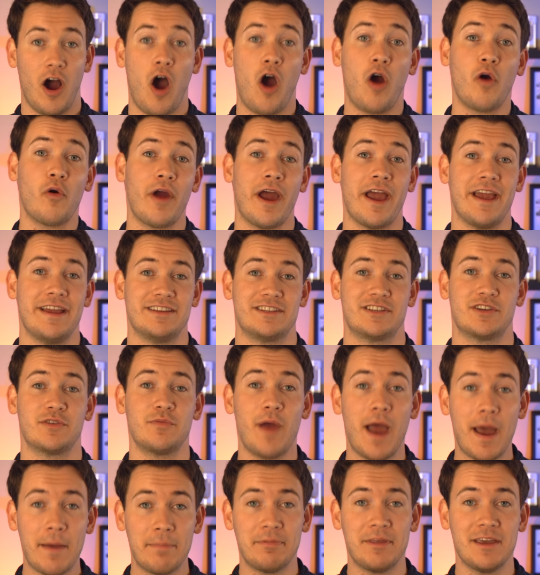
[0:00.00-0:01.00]
All right, to
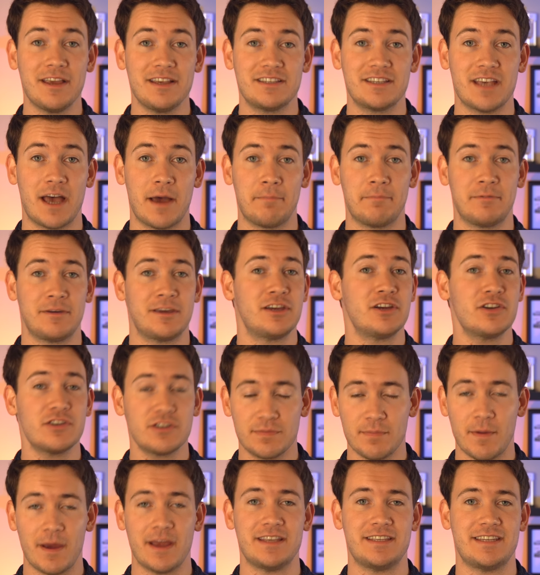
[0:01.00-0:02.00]
wrap things up,
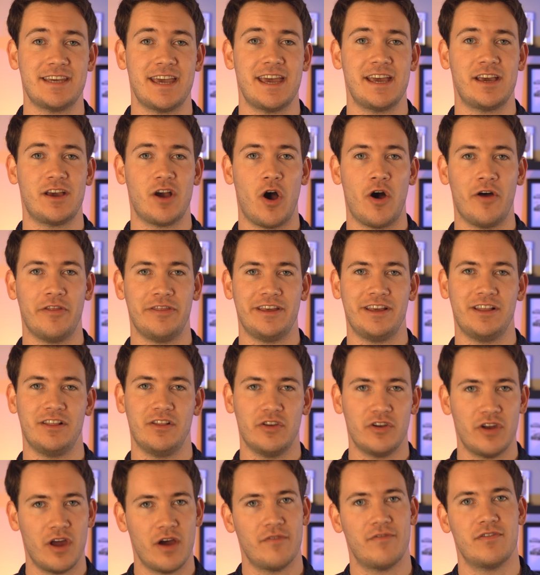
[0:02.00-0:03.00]
here's my take on the
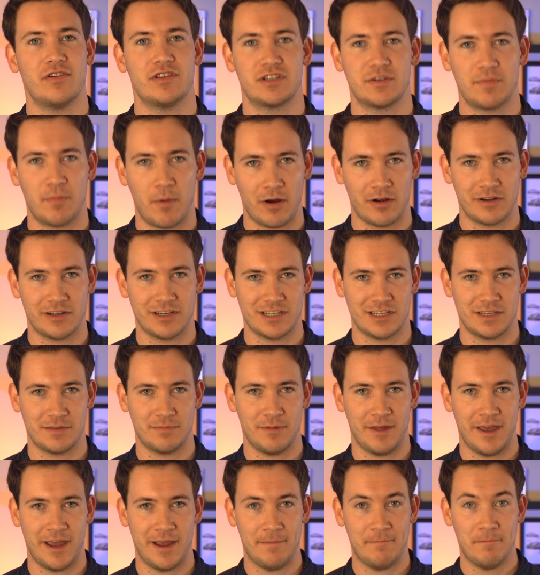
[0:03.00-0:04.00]
Lenovo Smart
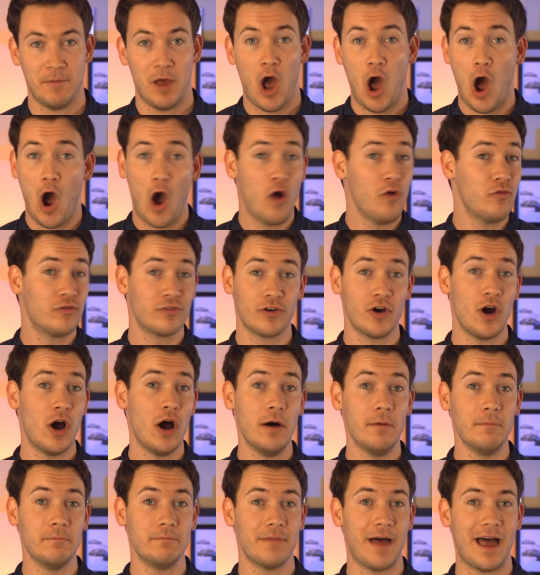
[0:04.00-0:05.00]
Display.
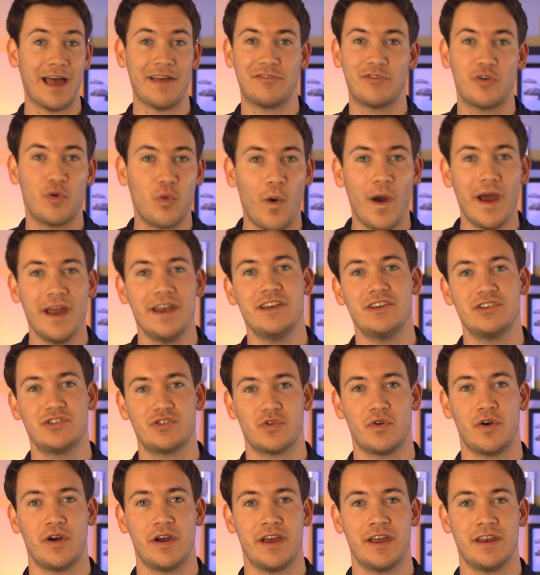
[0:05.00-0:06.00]
Overall, I've quite
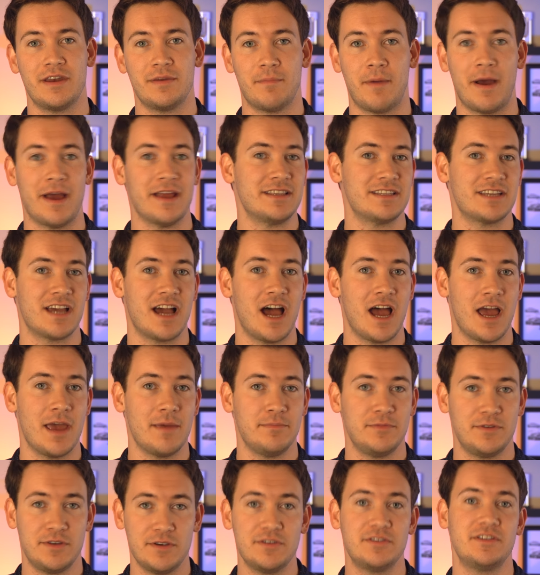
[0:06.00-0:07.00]
enjoyed my
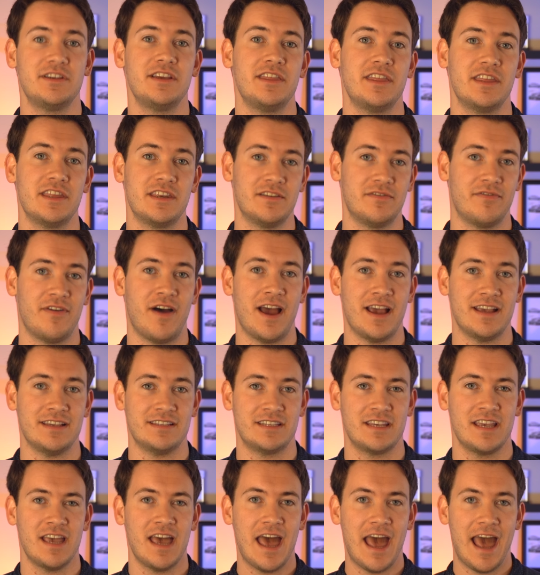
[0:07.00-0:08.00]
time using the
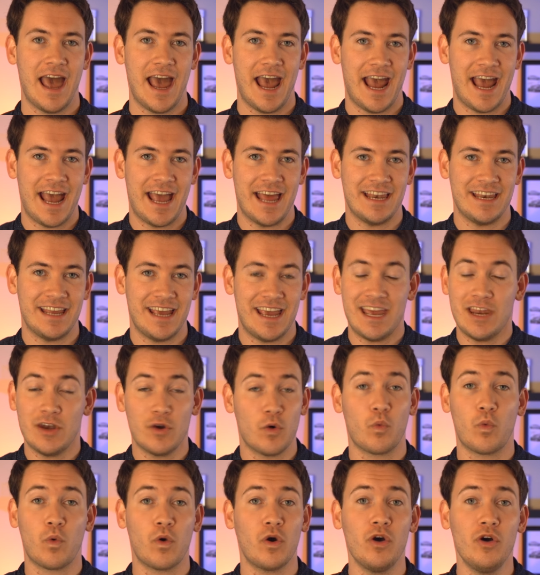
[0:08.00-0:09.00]
device, and in
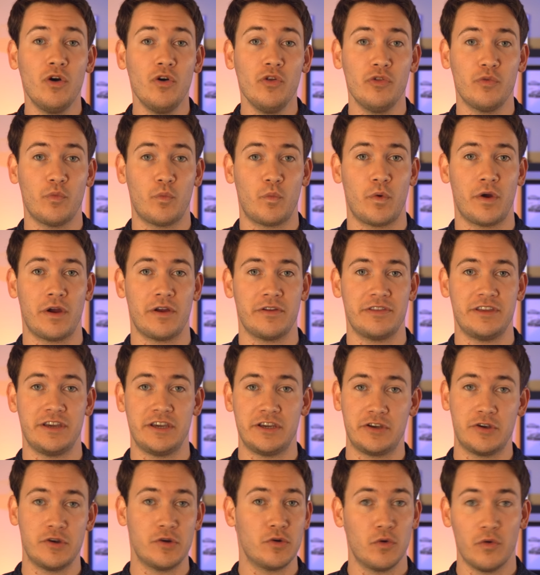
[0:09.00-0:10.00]
a world where
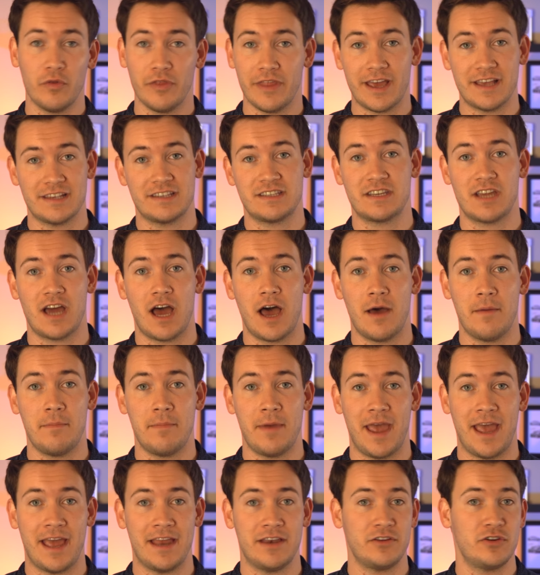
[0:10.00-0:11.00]
the Google Nest
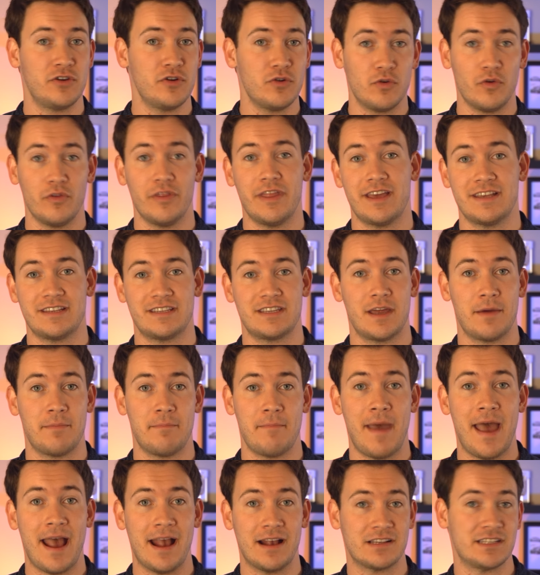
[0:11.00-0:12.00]
Hub and Google Nest Hub
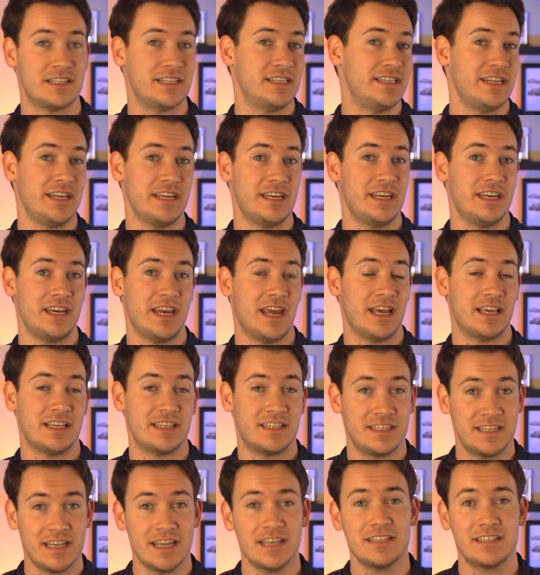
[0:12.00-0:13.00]
Max didn't
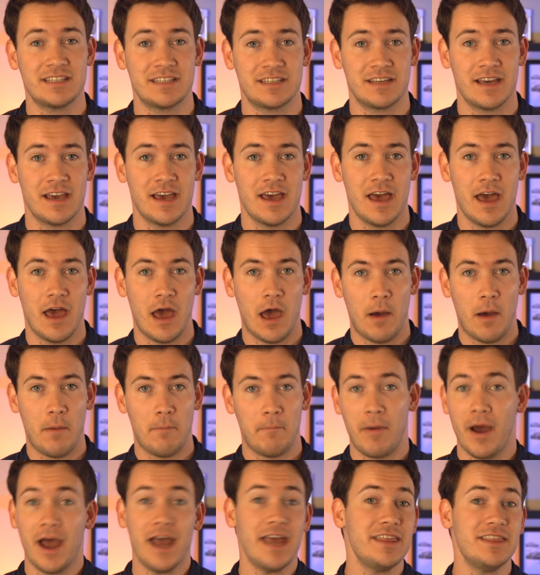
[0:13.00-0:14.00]
exist,
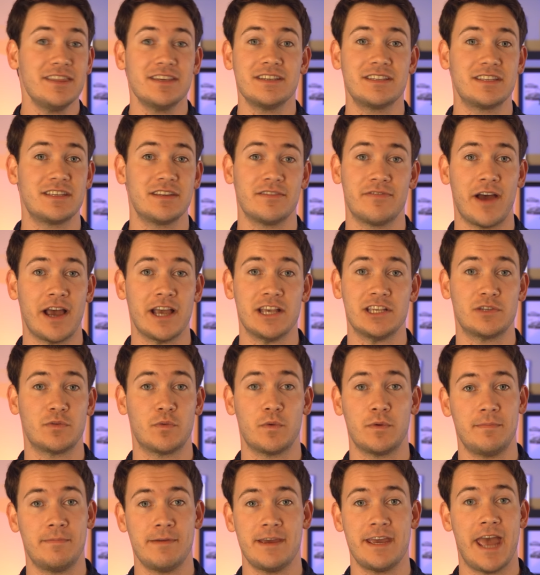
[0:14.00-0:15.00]
buying this device
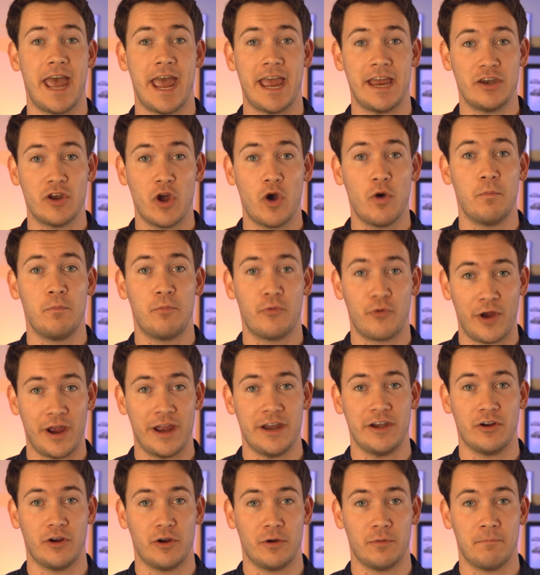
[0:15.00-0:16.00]
would be a
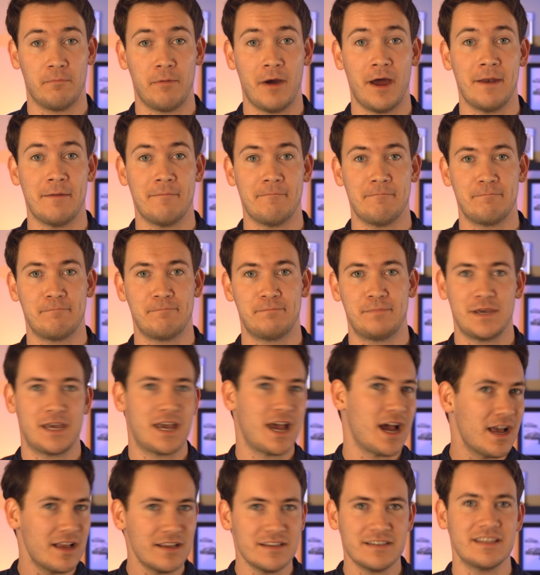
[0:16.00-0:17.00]
no-brainer. But
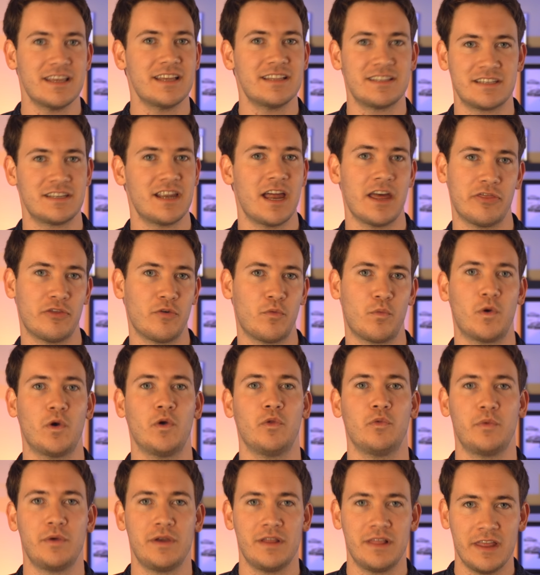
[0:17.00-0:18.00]
because that's not the
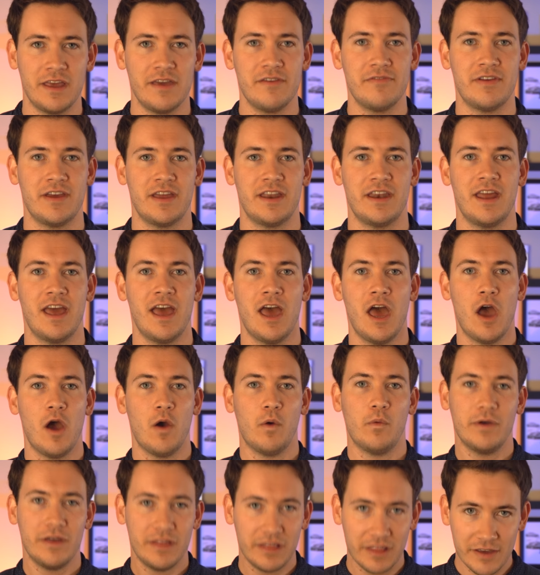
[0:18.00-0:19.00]
world we live in,
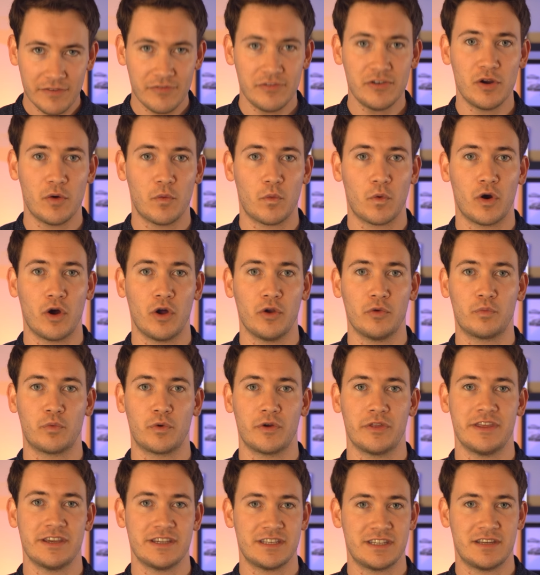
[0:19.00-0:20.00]
we live in a world
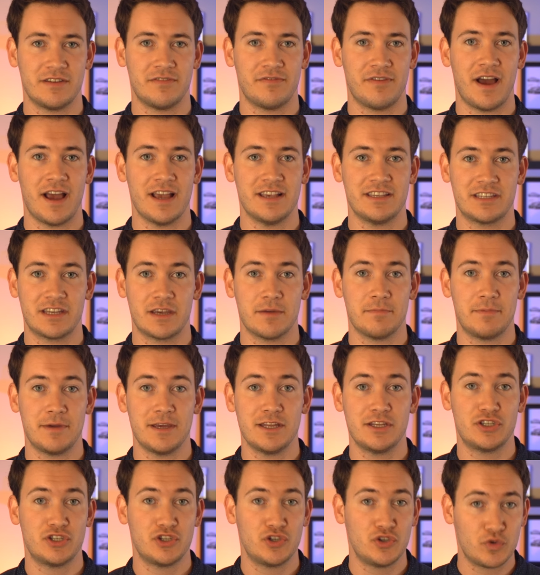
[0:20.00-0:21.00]
where this device
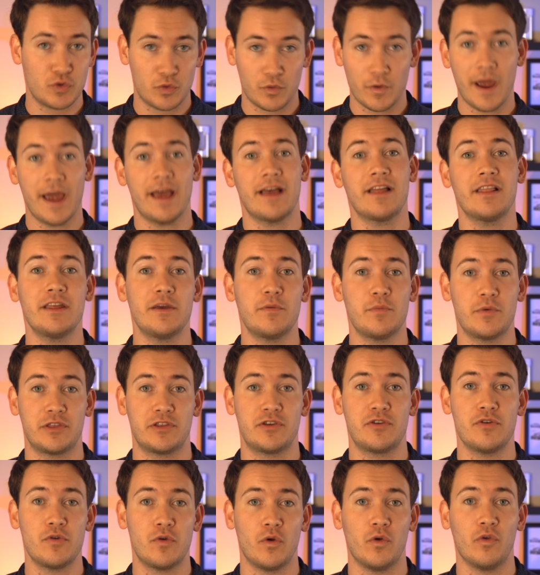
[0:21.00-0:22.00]
competes directly
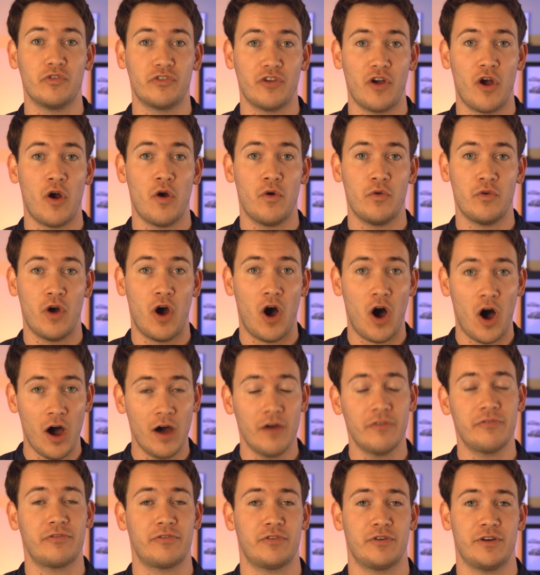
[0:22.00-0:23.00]
with Google's own
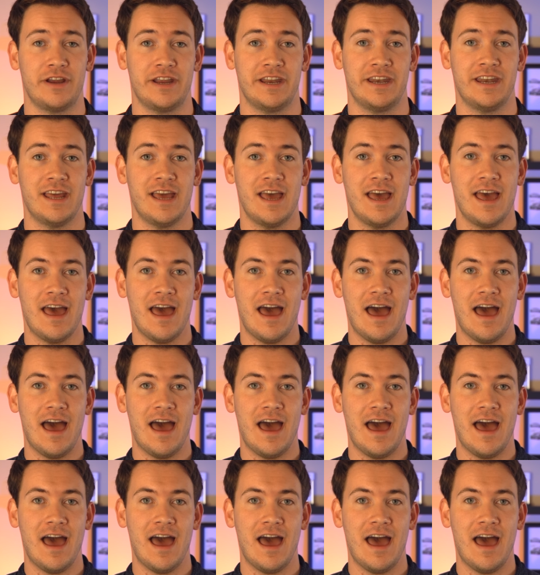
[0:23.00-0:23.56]
offering,